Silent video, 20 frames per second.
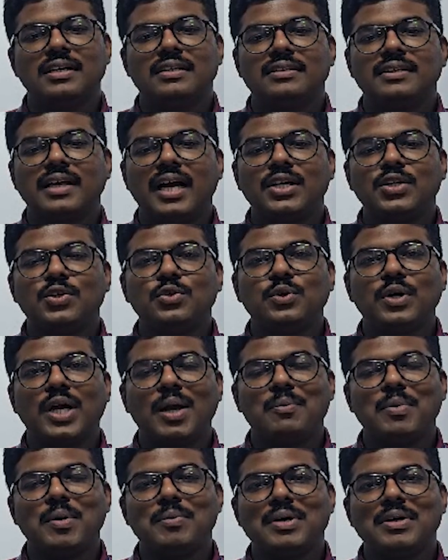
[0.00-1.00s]
Thank you,
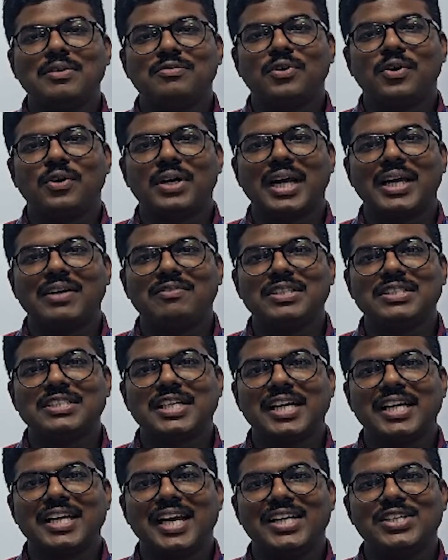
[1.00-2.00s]
ABB, for
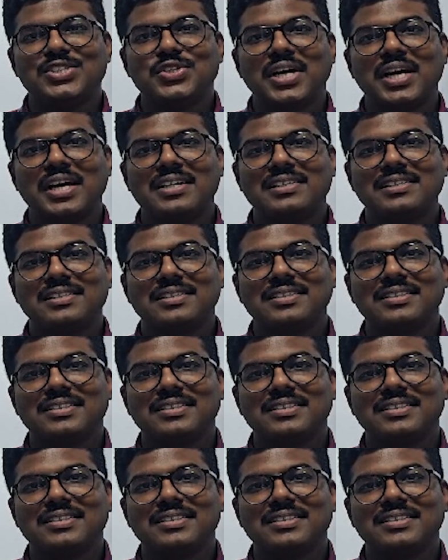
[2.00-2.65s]
investing in education.